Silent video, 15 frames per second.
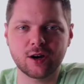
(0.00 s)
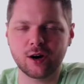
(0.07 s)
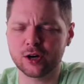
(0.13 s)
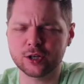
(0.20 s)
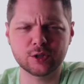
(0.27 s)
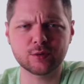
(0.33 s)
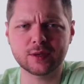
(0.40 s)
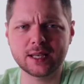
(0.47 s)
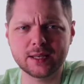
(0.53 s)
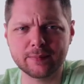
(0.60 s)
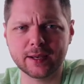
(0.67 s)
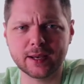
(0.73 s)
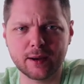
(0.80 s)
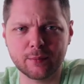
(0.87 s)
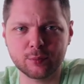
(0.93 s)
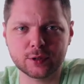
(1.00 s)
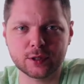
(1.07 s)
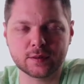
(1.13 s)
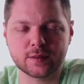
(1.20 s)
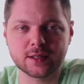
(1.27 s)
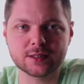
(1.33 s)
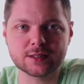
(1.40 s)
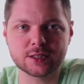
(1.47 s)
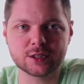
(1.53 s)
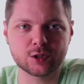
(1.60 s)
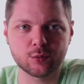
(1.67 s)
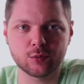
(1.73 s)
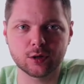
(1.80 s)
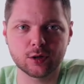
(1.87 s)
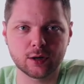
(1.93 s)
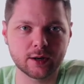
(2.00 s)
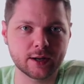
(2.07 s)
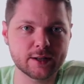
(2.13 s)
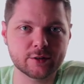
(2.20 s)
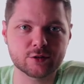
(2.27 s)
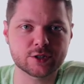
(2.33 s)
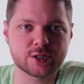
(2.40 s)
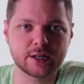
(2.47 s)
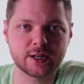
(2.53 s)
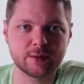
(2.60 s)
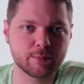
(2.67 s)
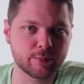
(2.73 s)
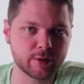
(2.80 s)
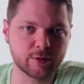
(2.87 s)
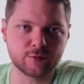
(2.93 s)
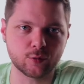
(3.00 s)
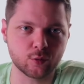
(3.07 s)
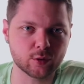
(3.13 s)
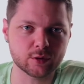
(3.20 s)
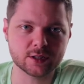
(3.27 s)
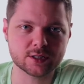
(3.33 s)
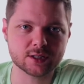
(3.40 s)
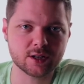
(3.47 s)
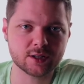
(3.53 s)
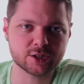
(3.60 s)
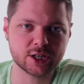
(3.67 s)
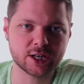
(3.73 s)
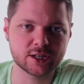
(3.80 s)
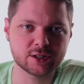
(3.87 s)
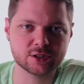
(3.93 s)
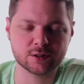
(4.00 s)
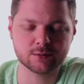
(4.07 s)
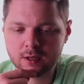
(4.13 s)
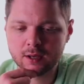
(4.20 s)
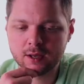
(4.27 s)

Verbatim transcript: Are you keeping up with the things that you were interested in before this all changed?